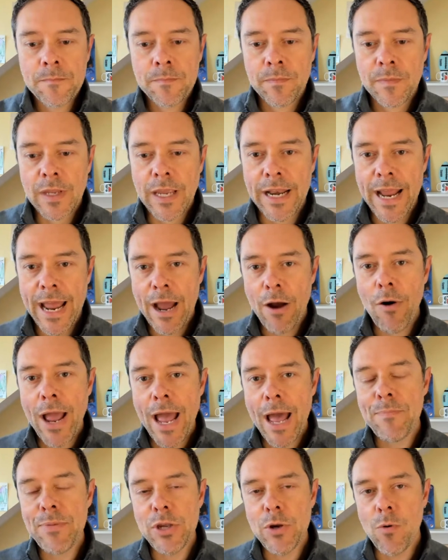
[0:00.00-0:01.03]
and how
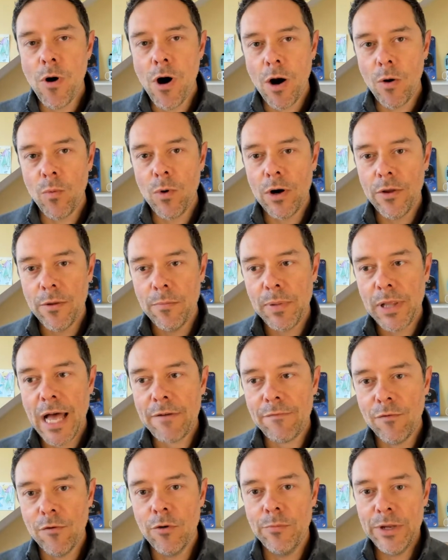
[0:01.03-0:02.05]
happy you are where the
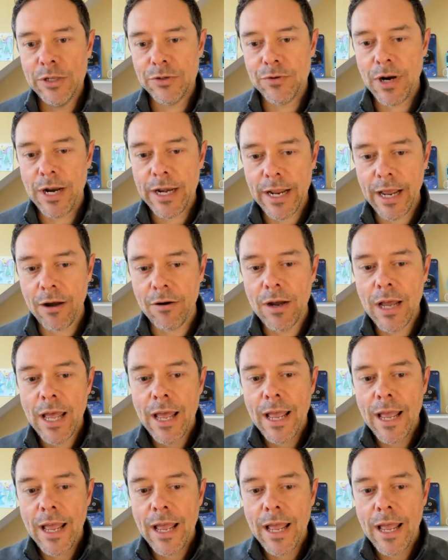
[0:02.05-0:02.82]
platform is right now.